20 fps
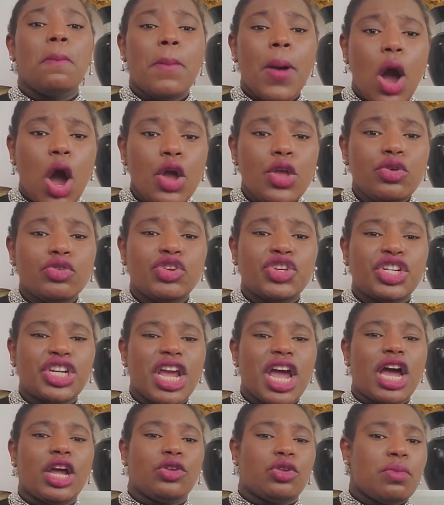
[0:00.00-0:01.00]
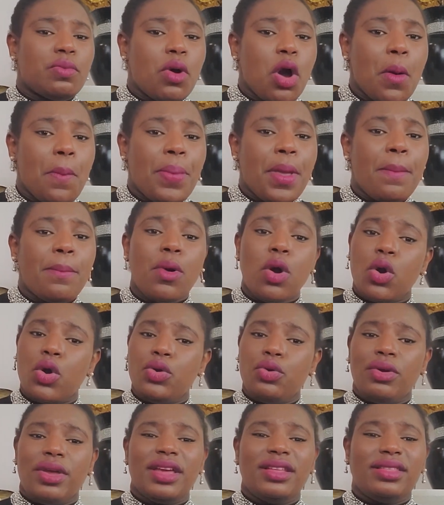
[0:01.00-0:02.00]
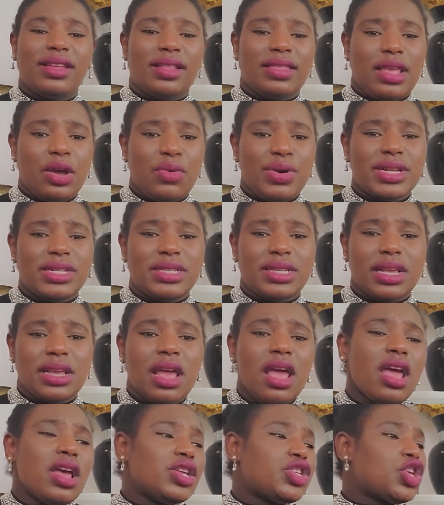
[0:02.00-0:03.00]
more people are going to get interested.